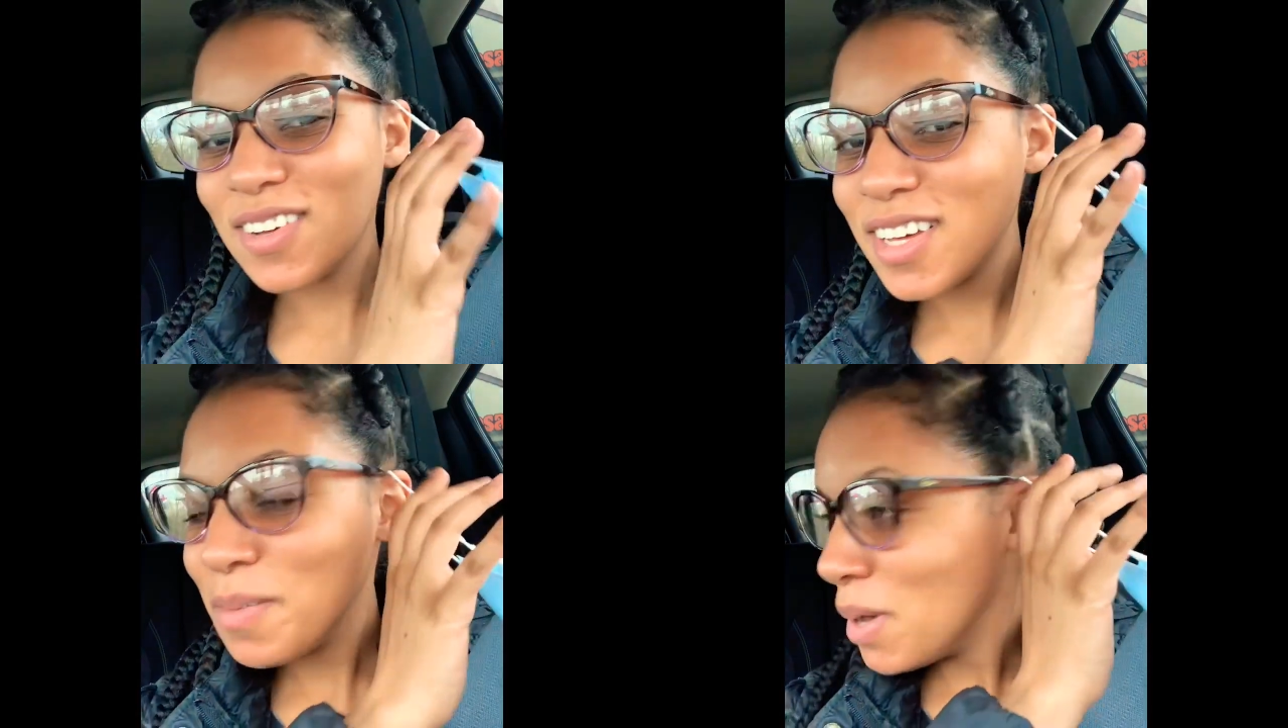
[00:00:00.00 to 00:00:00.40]

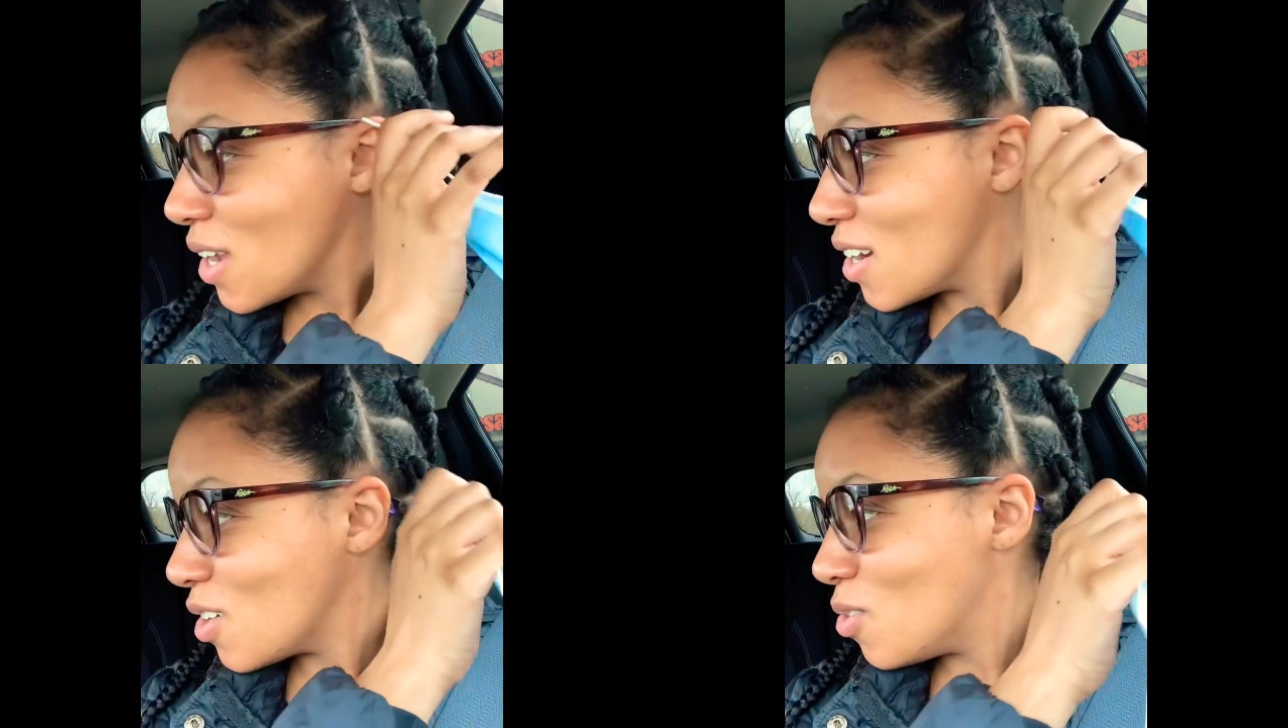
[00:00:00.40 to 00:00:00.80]
come out
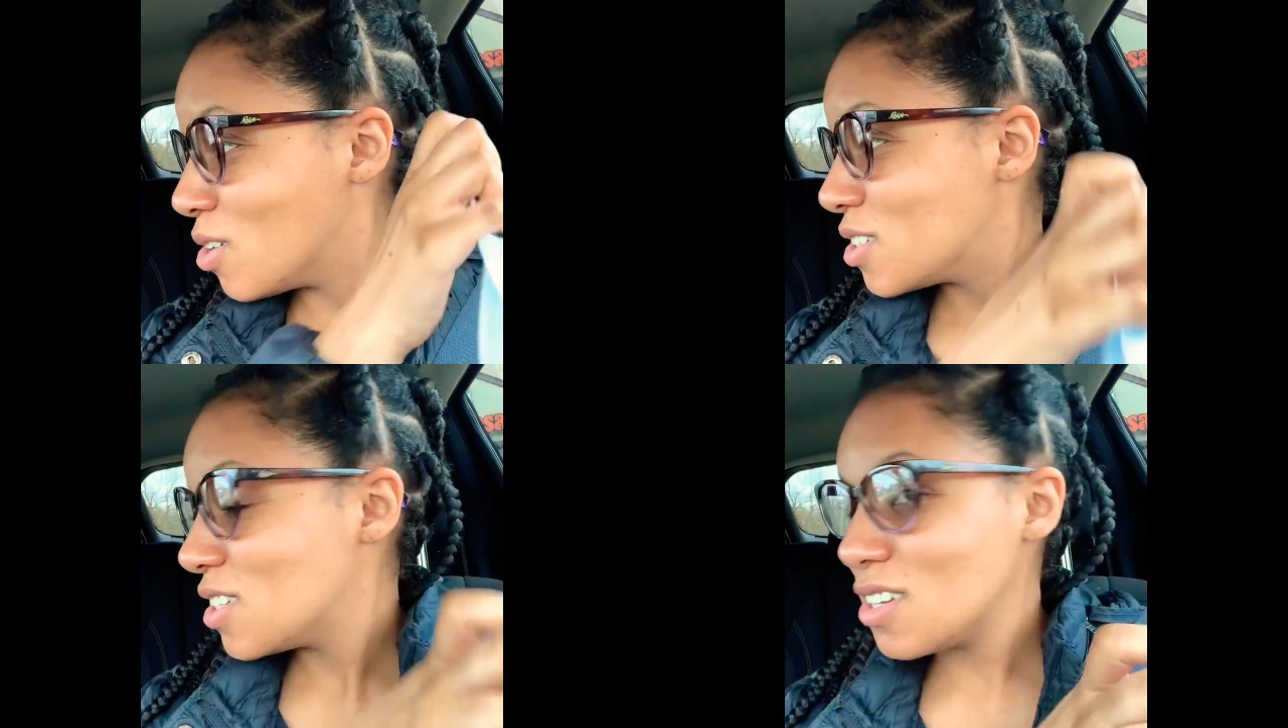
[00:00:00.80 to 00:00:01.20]
of the
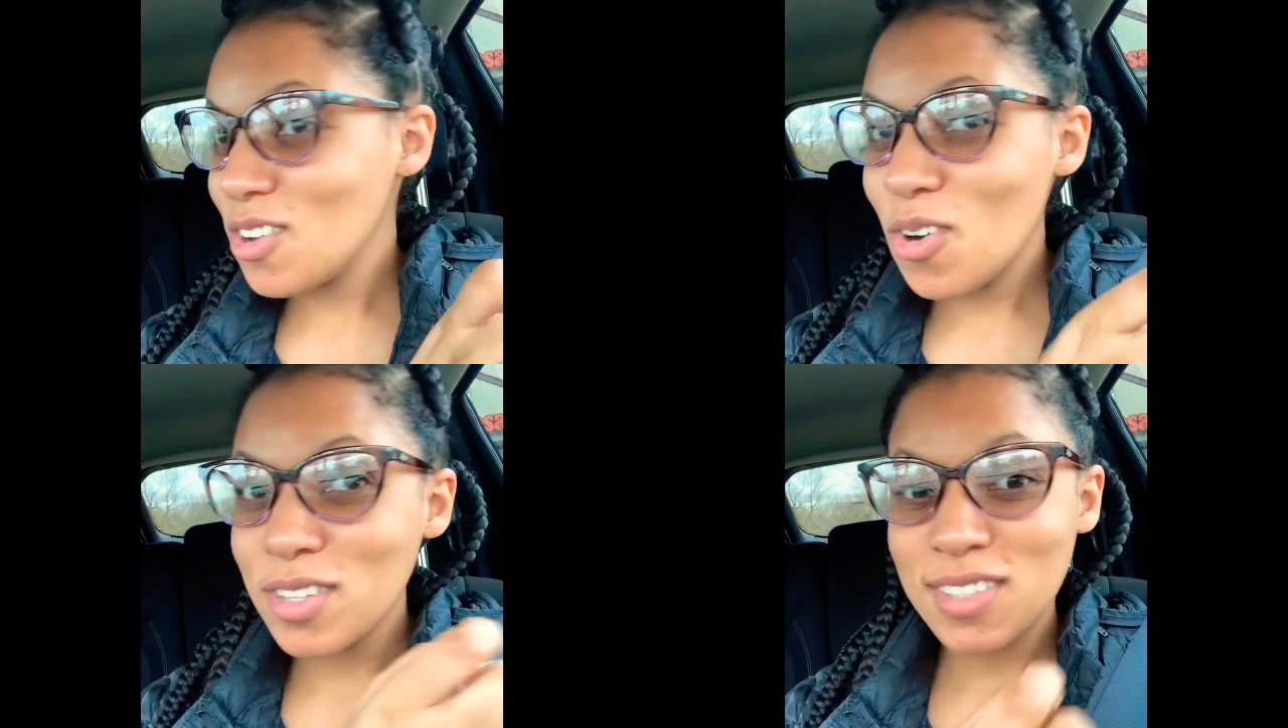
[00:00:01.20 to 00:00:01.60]
quarantine
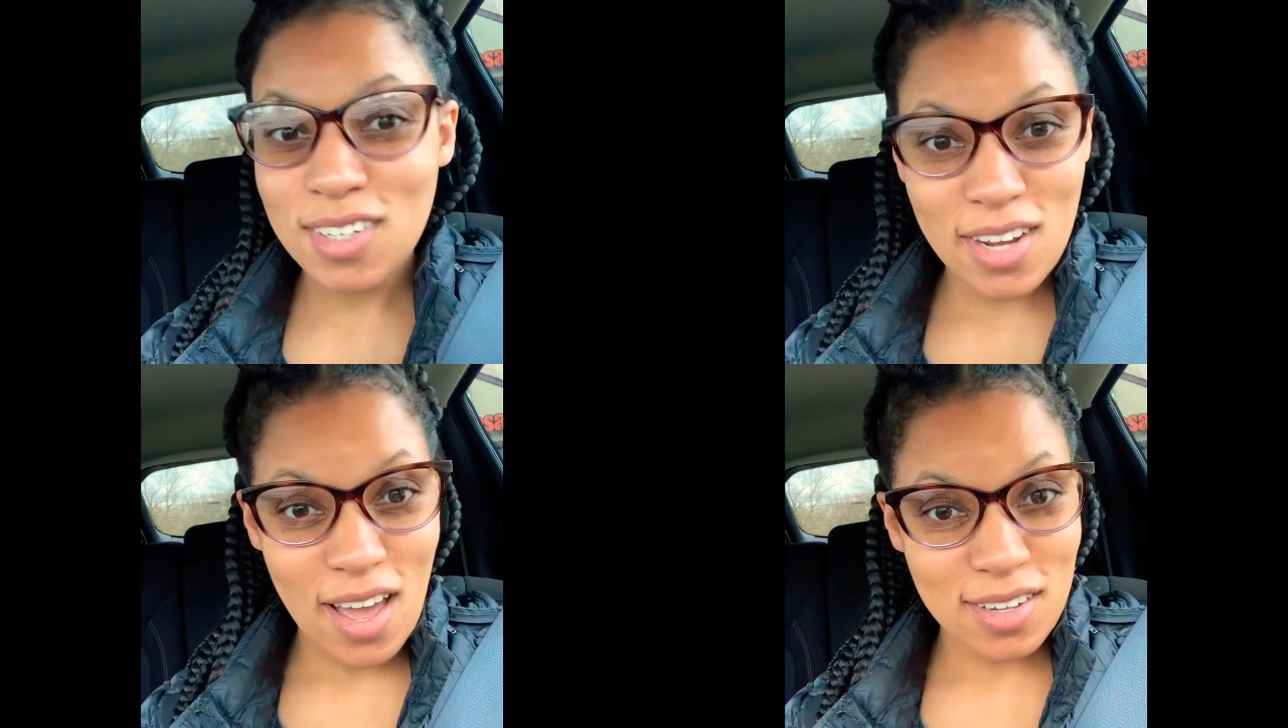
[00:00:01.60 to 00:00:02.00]
going to
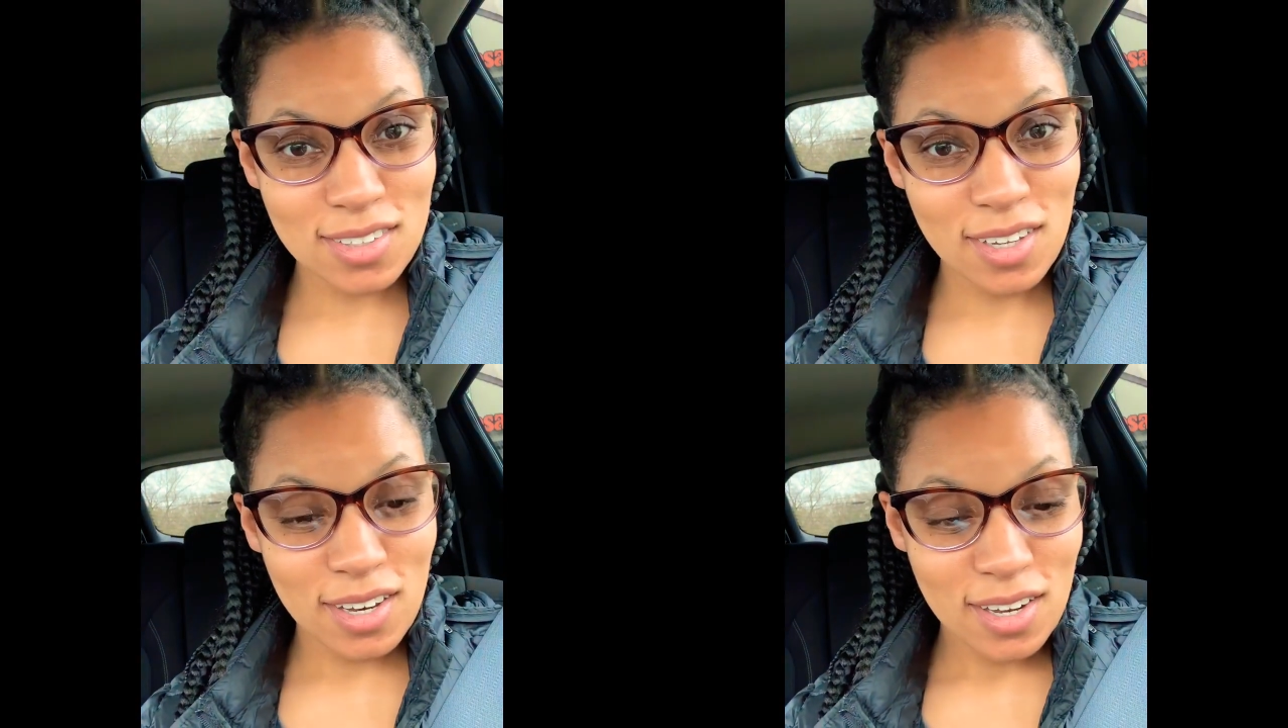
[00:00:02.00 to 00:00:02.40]
the
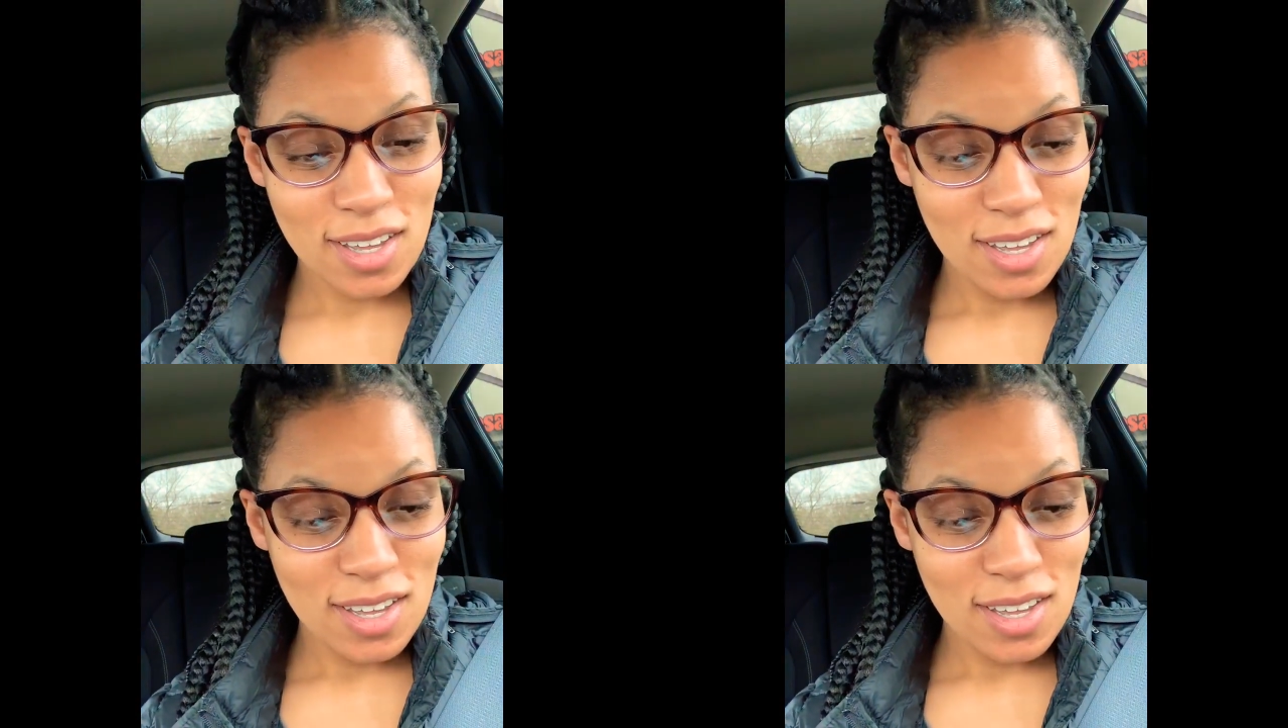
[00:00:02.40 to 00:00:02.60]
doctor.